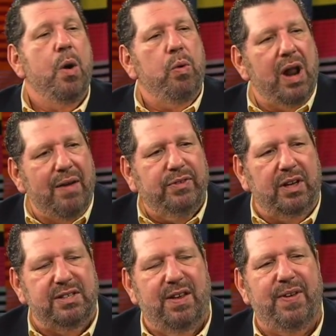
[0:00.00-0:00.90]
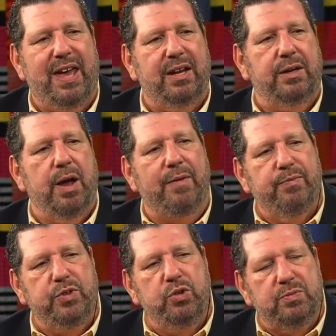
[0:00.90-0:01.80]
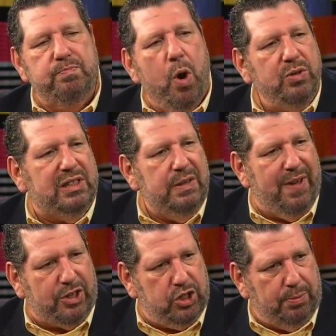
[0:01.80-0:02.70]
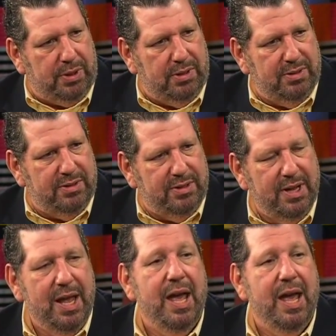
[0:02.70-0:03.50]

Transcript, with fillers: What I've done is I've added, I've used mostly vegetables,